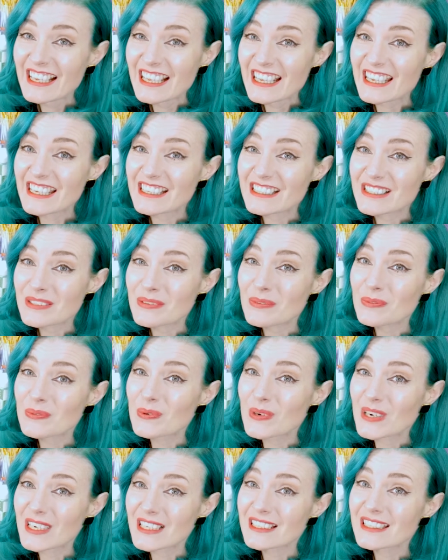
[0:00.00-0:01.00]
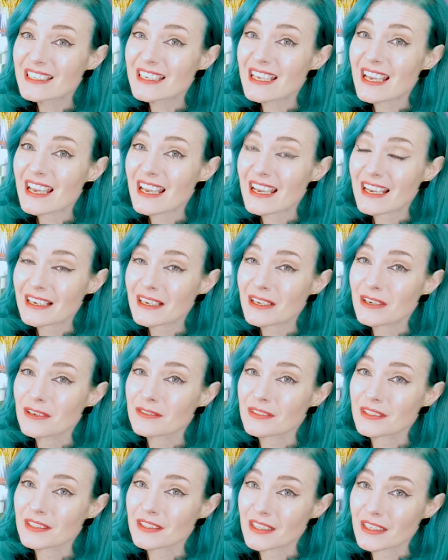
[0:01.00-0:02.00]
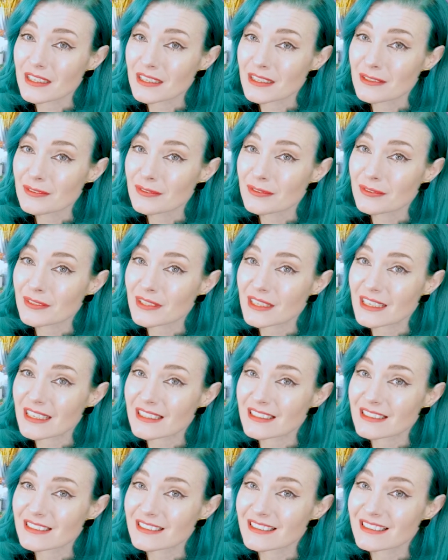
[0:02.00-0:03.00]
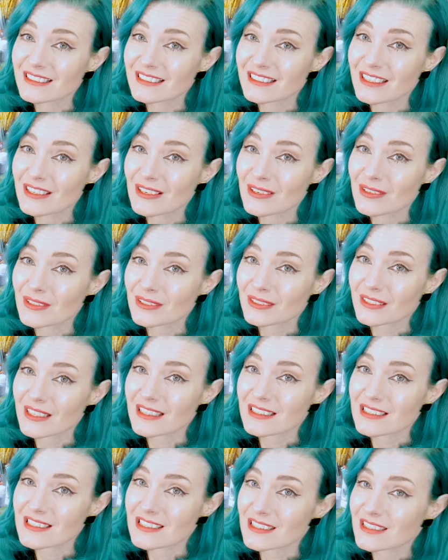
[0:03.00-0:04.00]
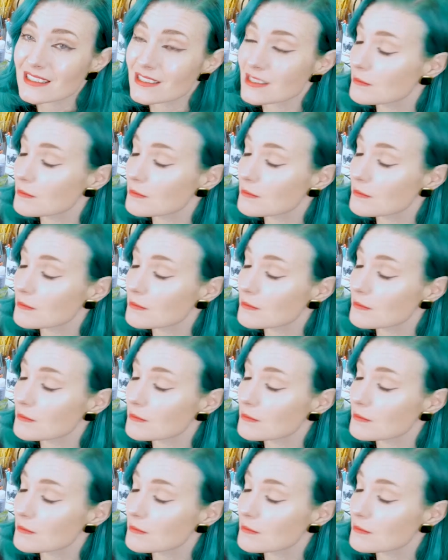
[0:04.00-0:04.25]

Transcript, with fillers: it's one heck of a life and, you know, her legacy is